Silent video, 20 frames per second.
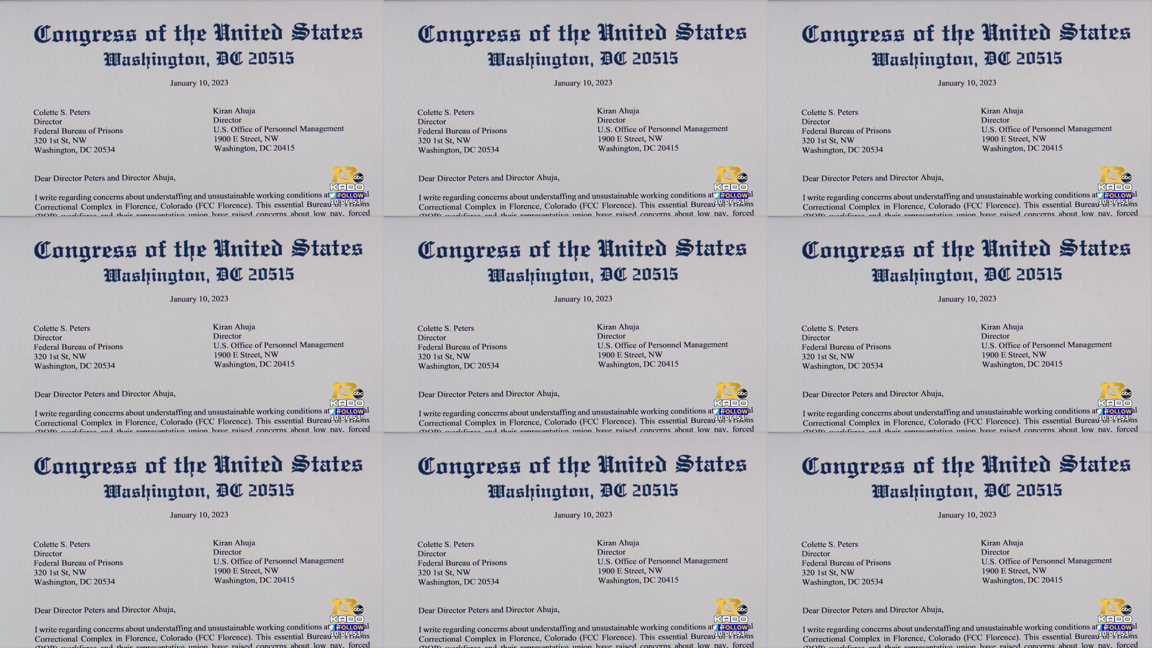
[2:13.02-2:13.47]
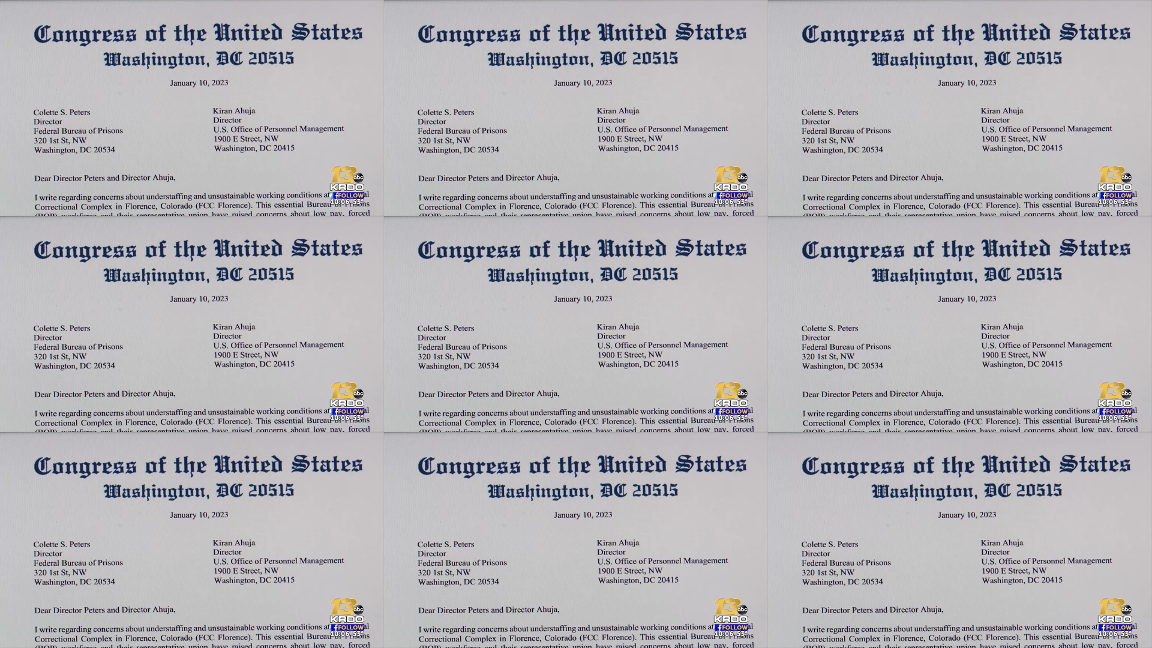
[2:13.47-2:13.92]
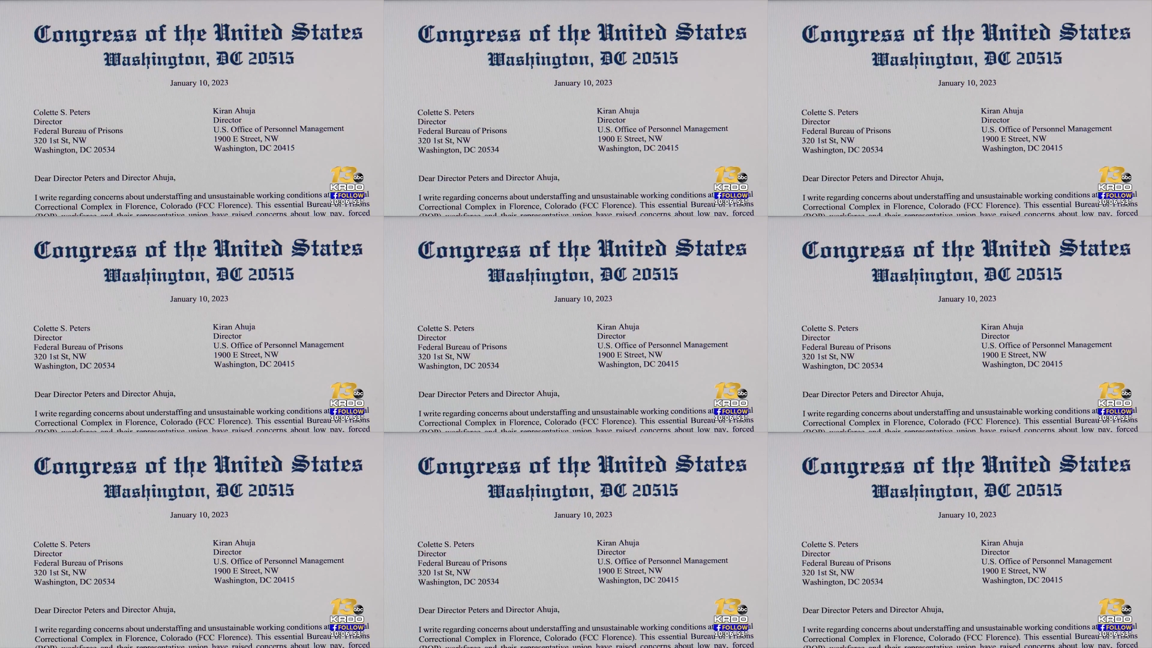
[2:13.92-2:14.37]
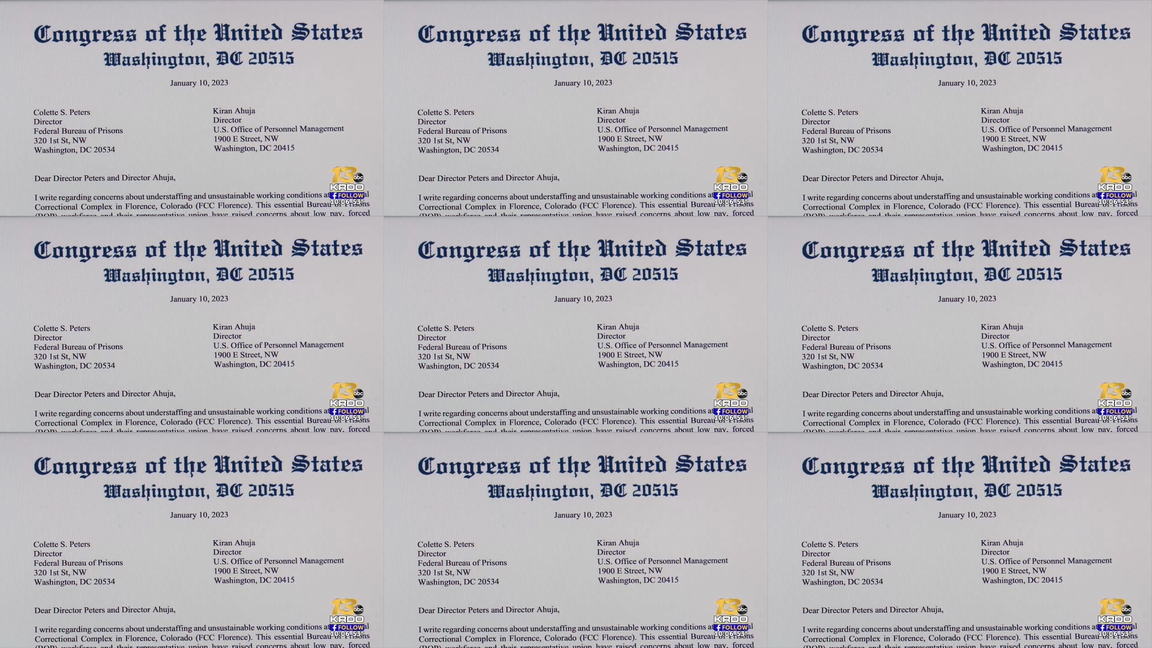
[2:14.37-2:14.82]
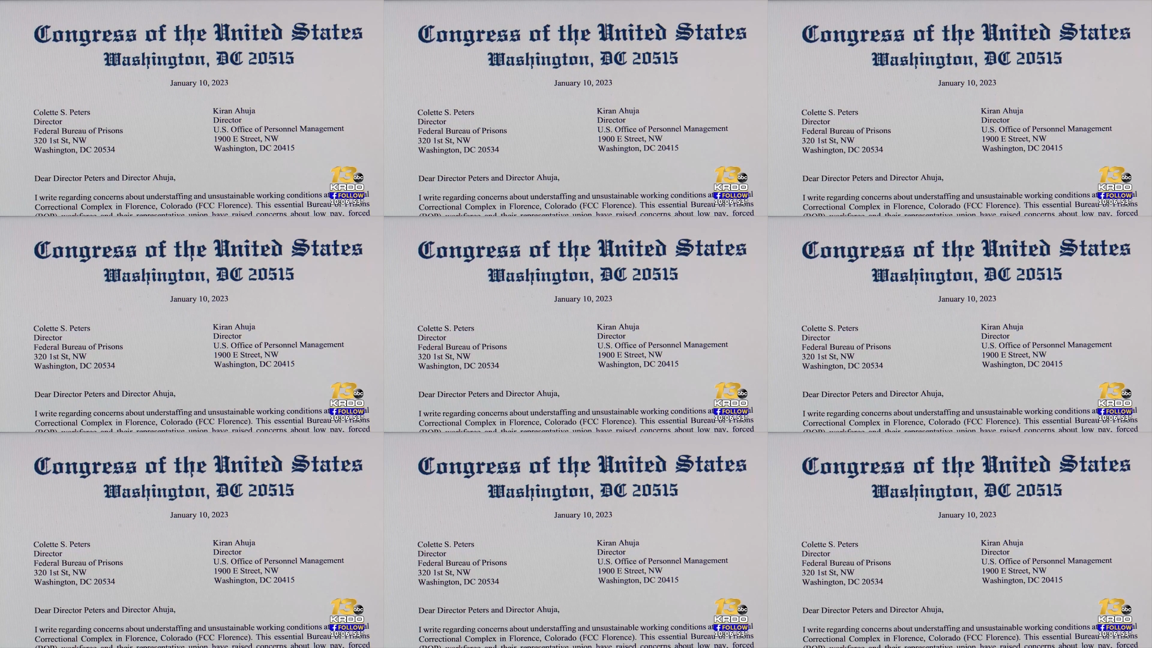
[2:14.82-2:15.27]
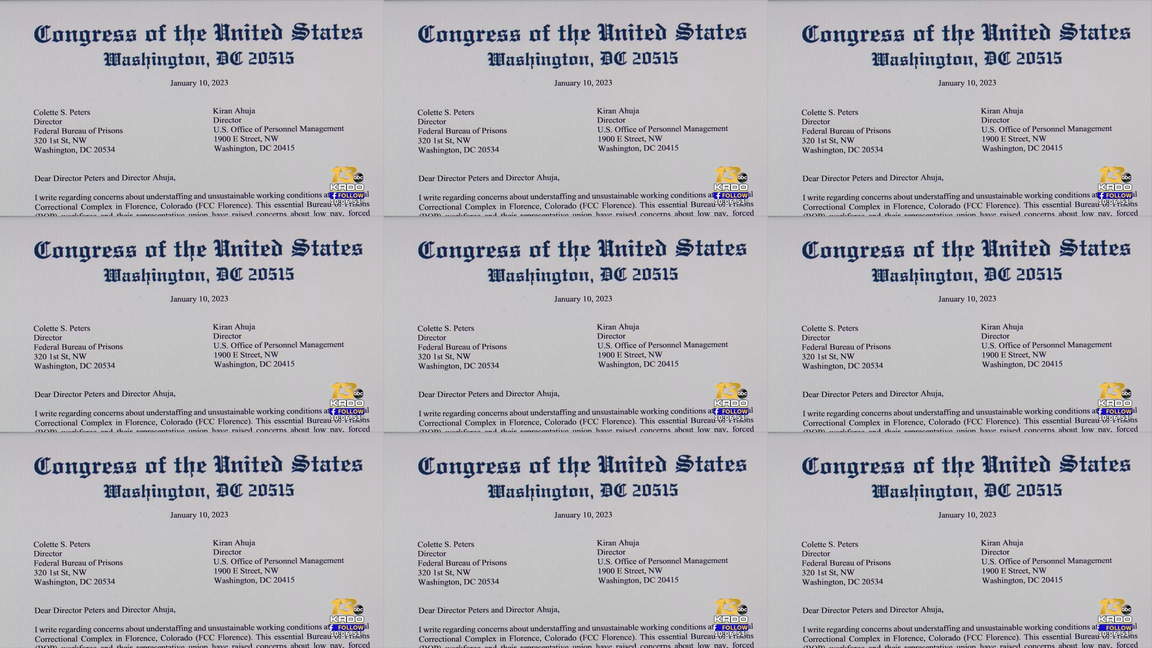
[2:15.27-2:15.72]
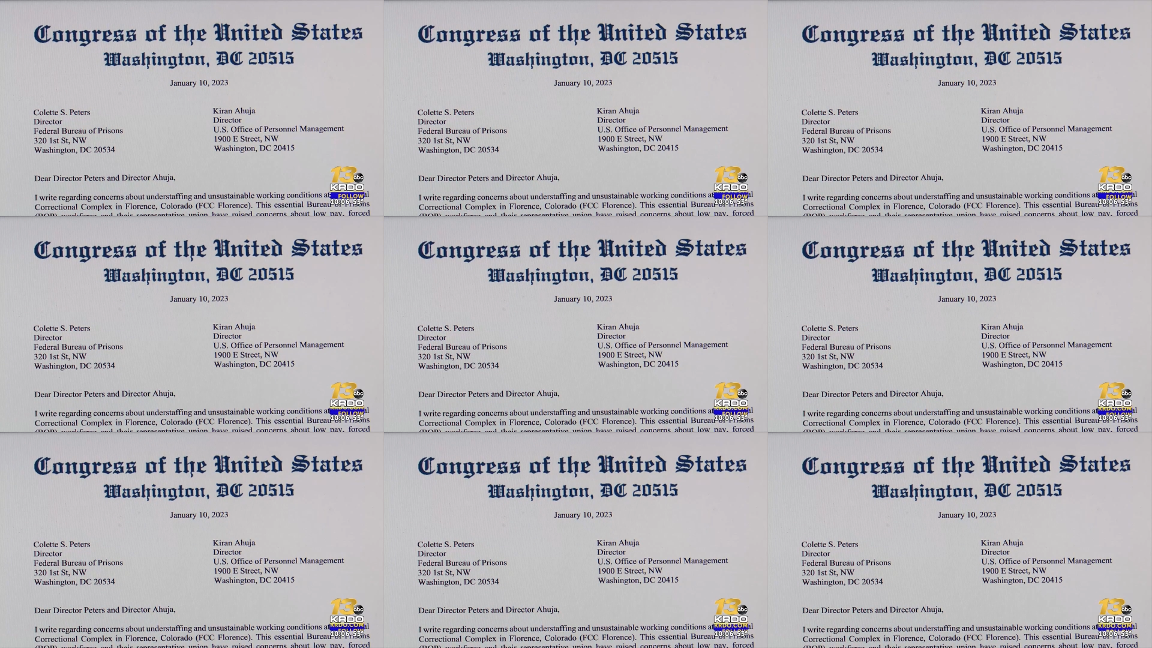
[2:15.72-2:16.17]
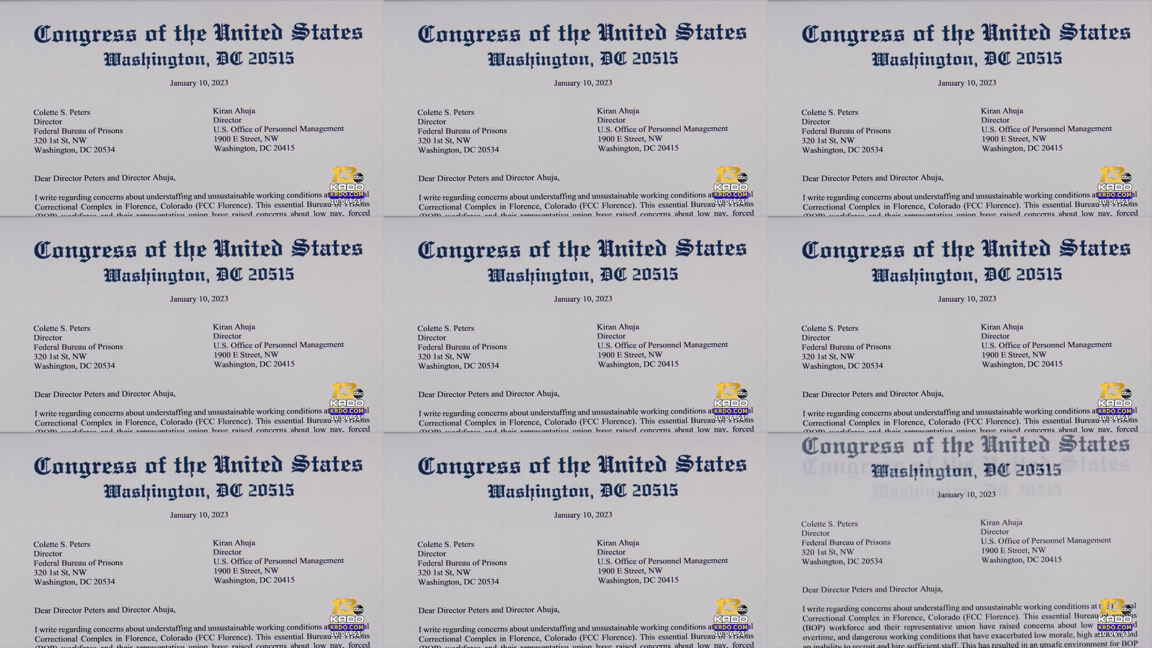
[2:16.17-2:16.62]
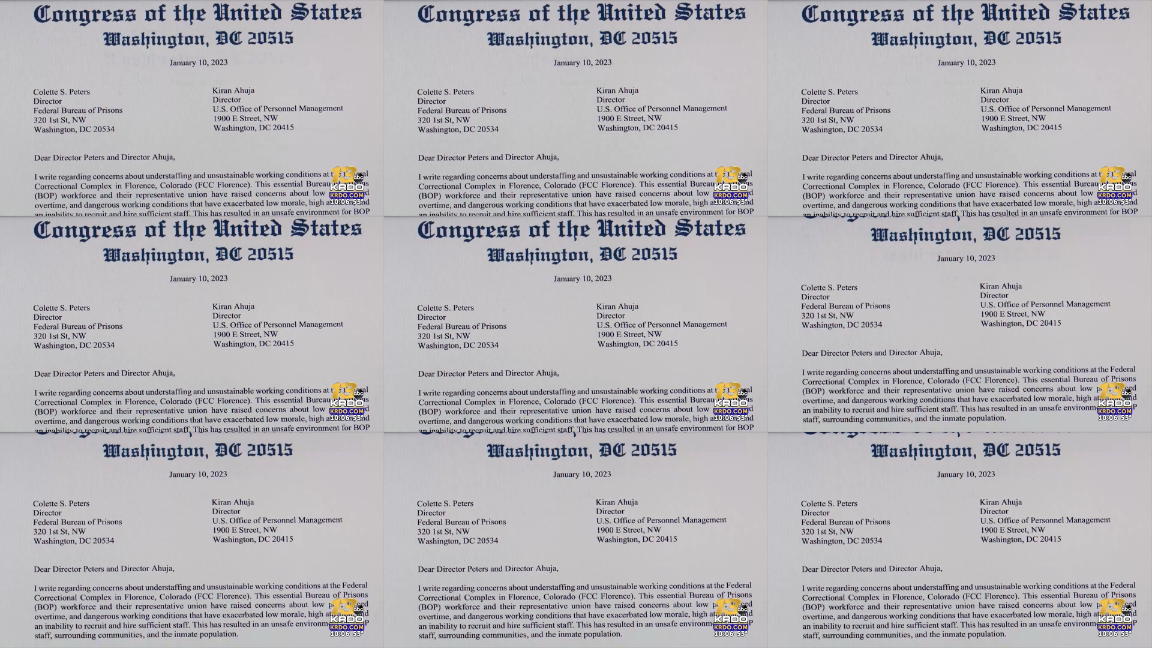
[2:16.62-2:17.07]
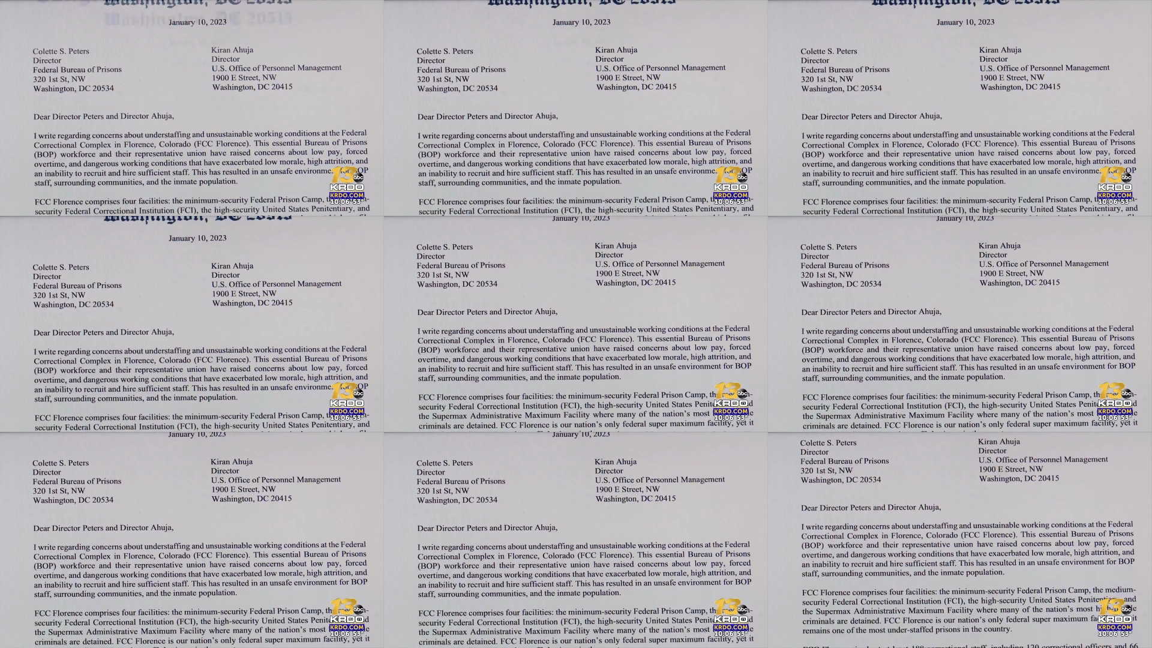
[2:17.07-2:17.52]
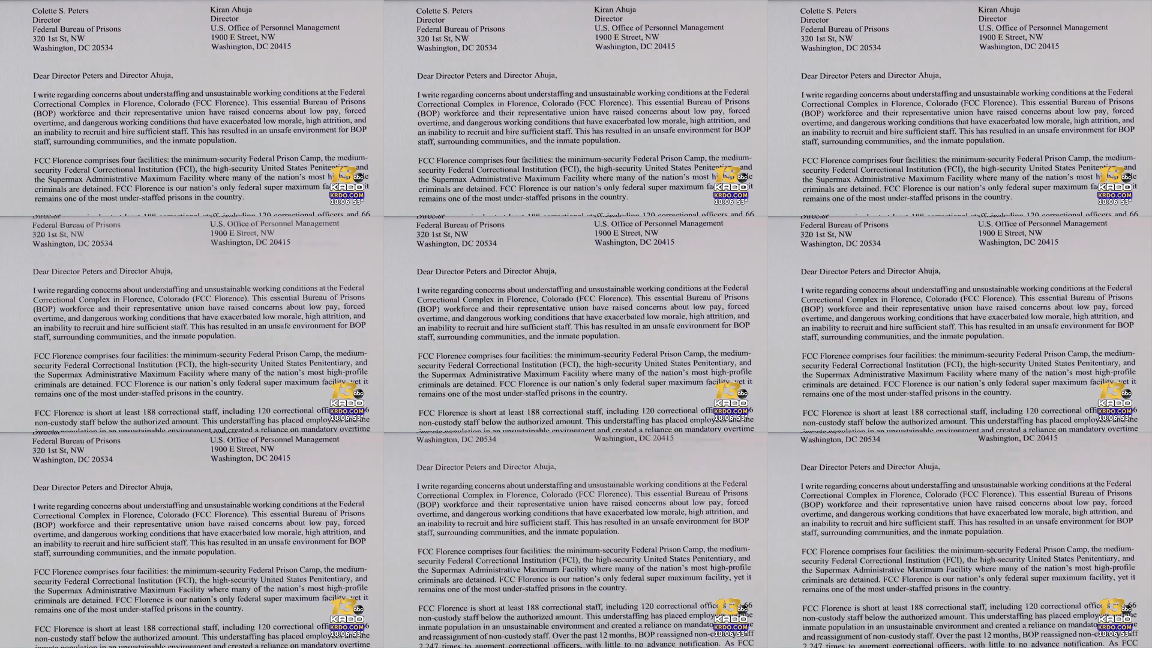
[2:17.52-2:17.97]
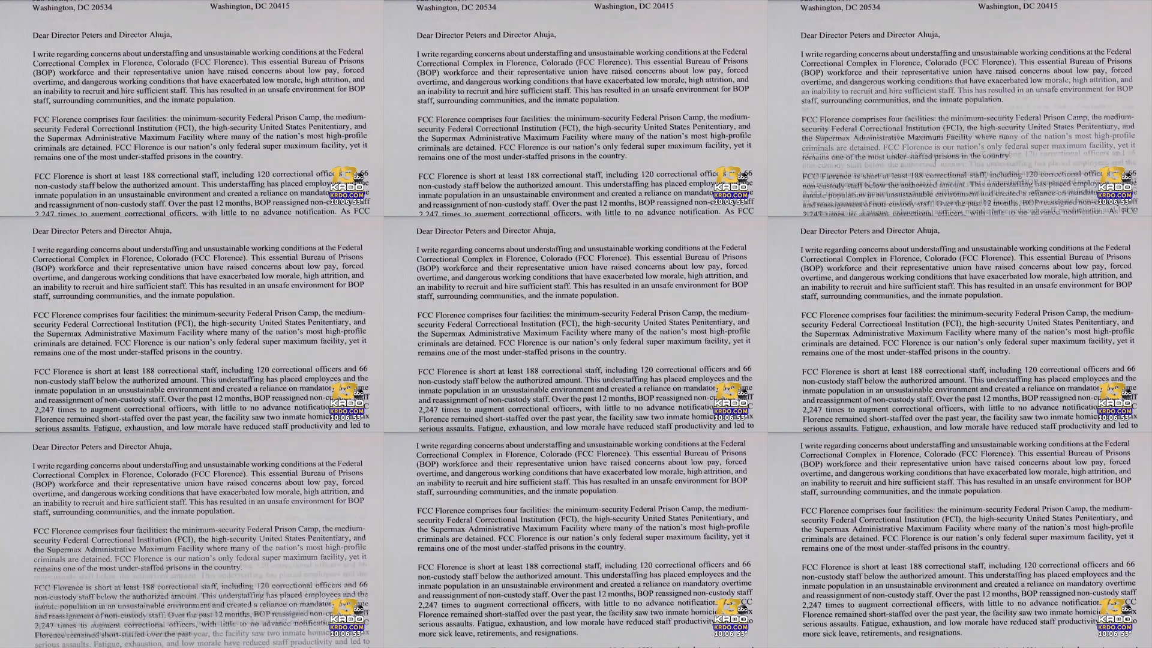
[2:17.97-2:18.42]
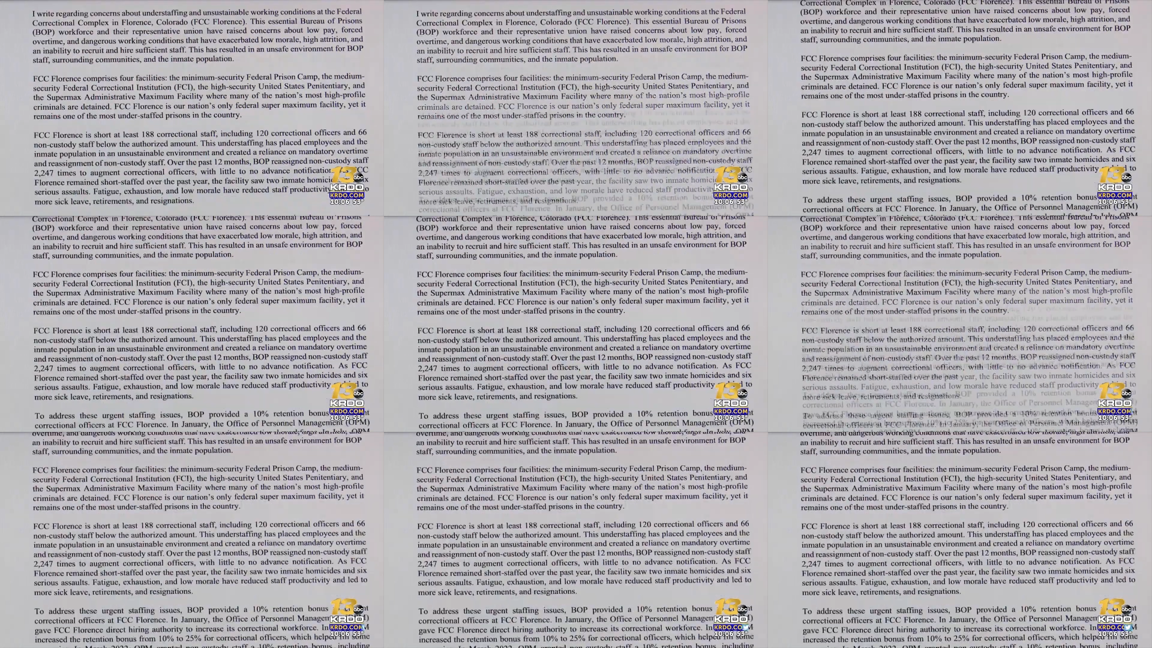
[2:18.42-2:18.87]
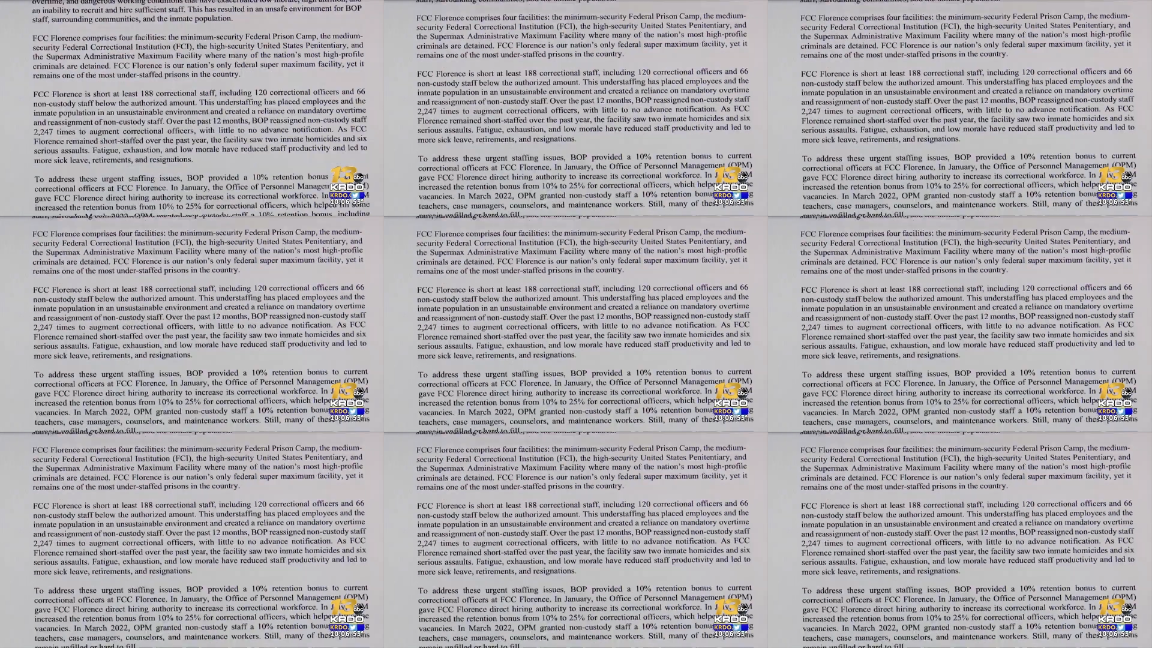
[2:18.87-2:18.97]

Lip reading: [unreadable: no face in view]